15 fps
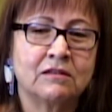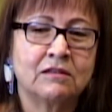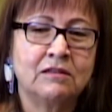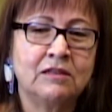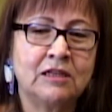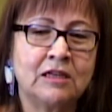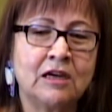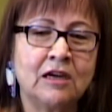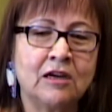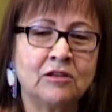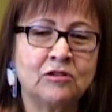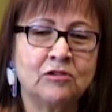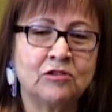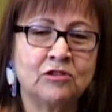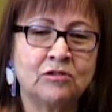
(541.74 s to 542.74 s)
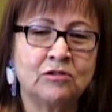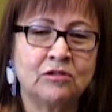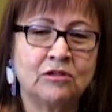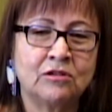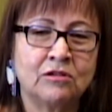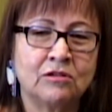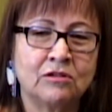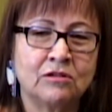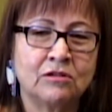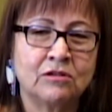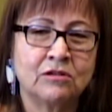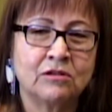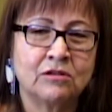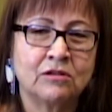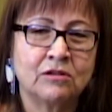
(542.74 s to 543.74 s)
Then I understood
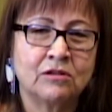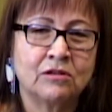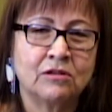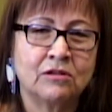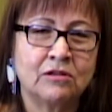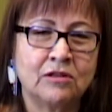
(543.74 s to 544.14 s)
the